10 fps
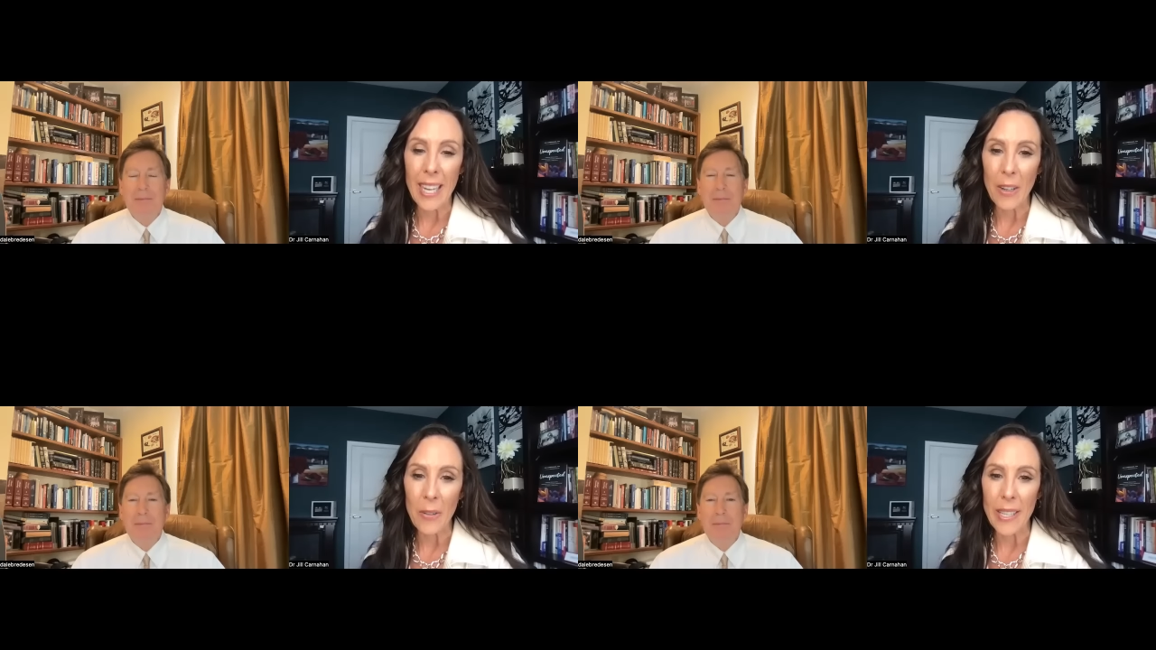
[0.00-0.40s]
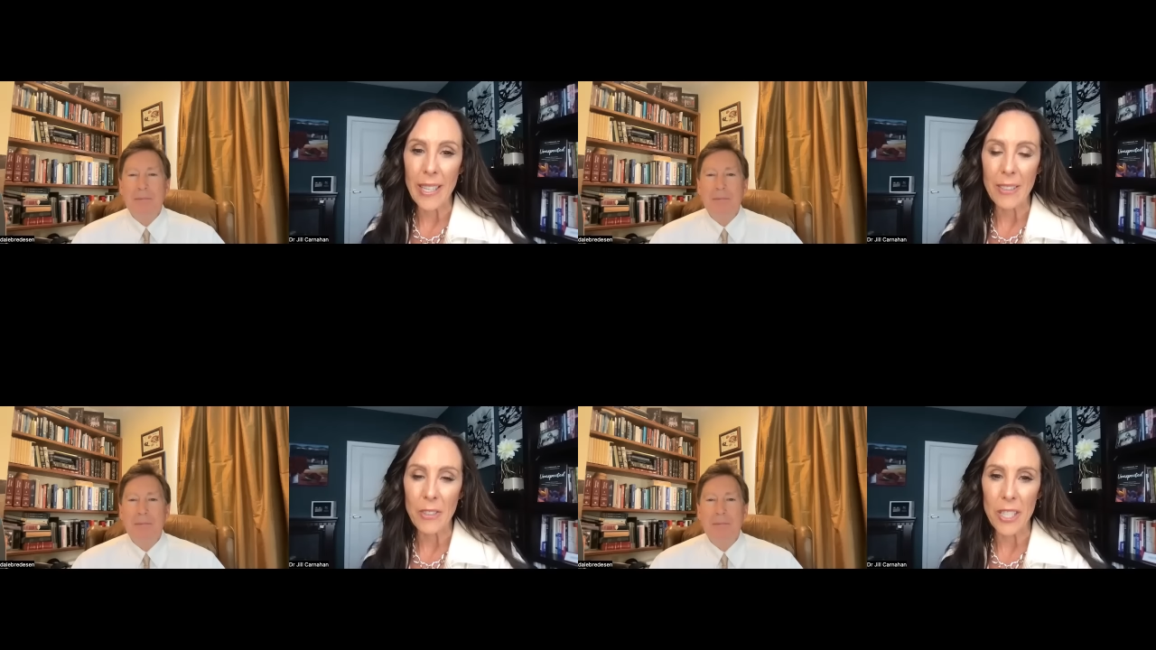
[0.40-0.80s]
Speaker 1: to not
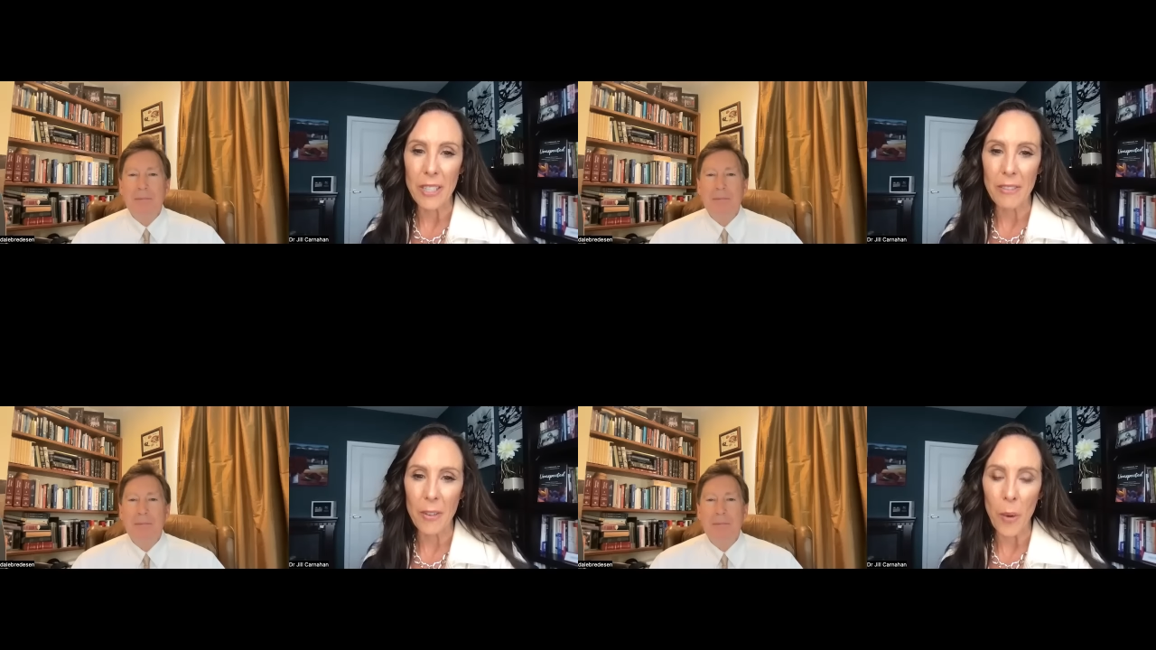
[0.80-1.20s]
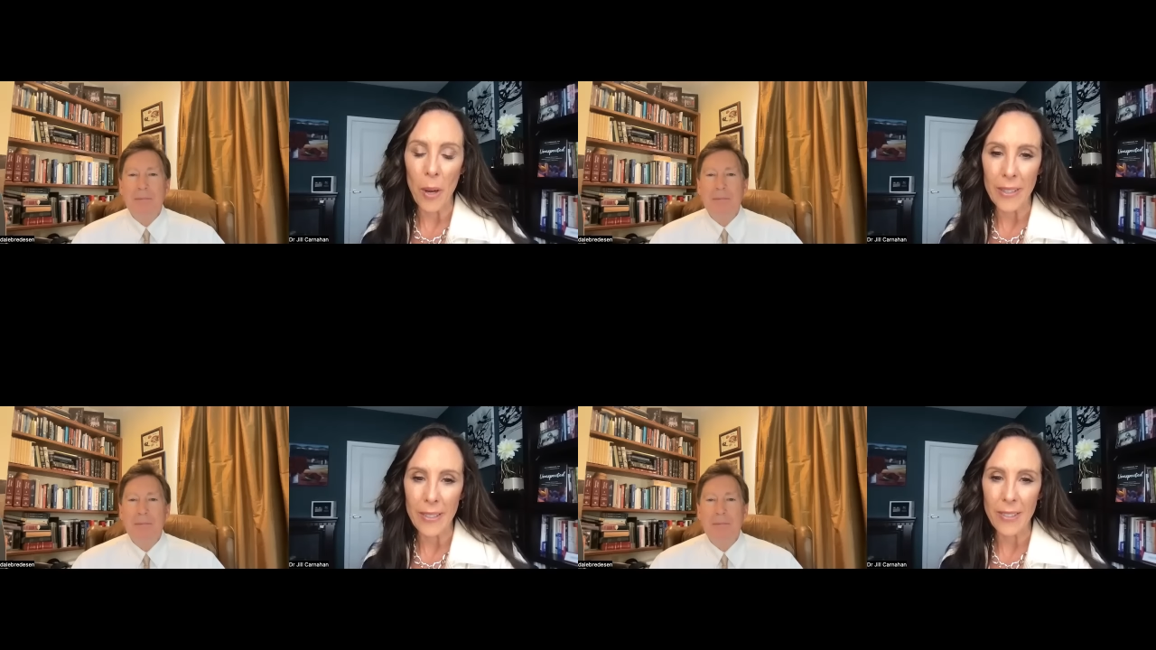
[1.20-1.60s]
only achieve
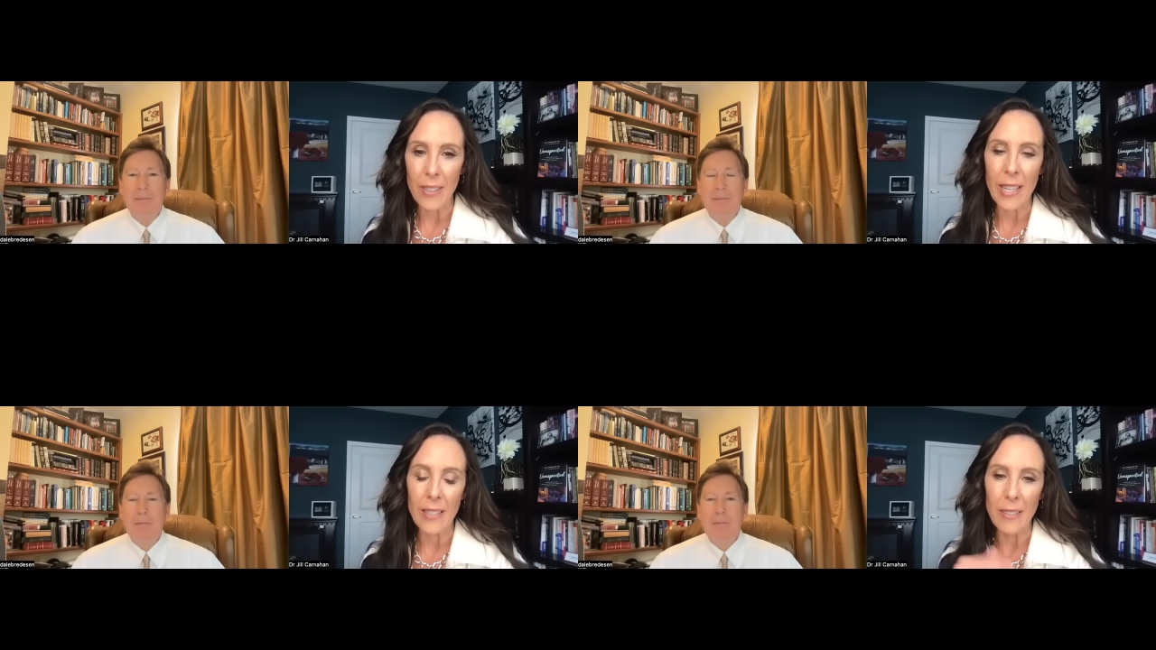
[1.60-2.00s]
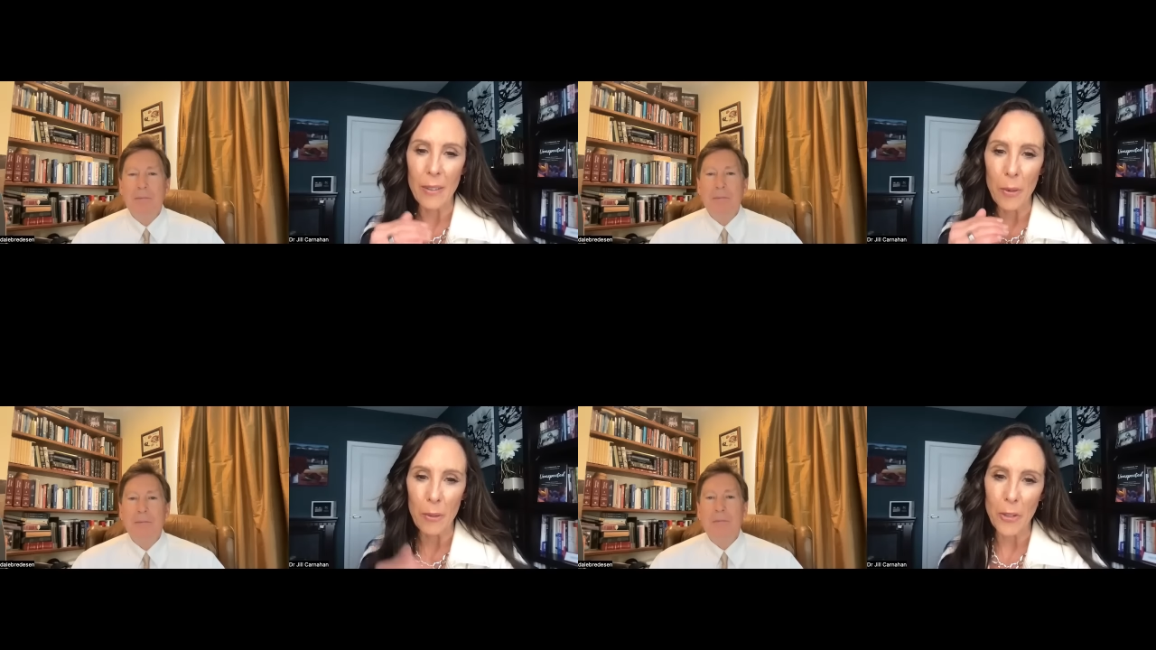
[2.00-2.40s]
wellness and
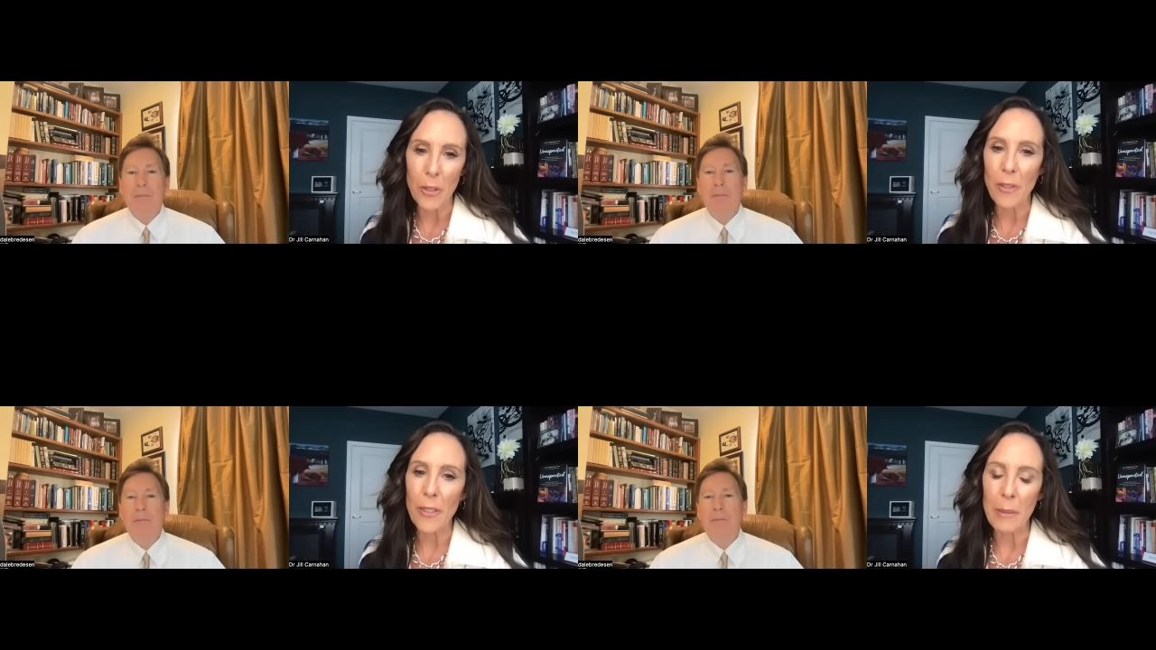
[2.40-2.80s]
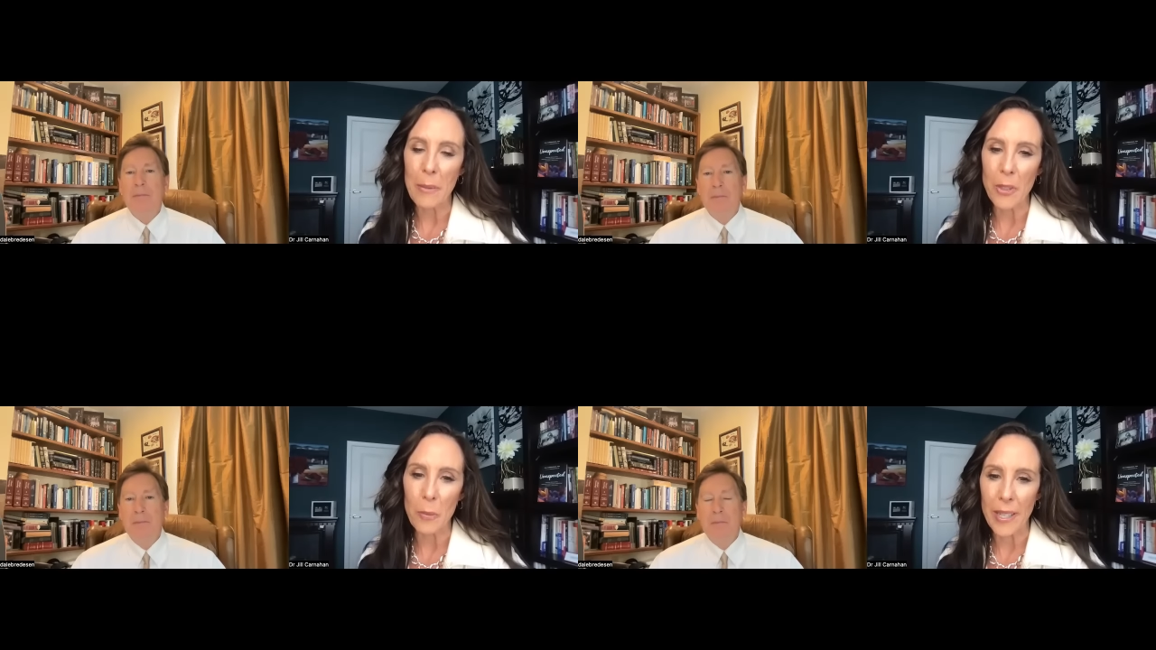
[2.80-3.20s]
reversal of Alzheimer's,